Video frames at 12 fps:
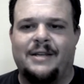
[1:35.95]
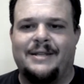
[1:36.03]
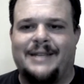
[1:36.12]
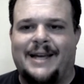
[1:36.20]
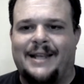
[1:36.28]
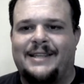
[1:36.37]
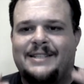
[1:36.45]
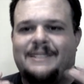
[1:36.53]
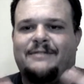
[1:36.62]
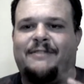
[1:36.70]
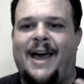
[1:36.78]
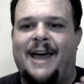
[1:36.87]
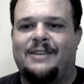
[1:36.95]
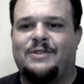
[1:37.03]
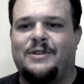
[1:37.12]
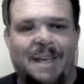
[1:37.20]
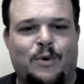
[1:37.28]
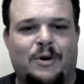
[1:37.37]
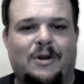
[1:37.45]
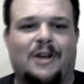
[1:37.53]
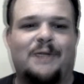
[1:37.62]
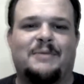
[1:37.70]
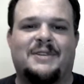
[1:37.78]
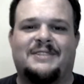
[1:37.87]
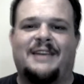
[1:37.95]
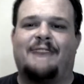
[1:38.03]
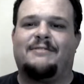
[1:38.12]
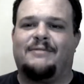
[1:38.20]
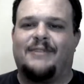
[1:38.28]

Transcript: He's kind of like this fat sort of, we're calling him the Zach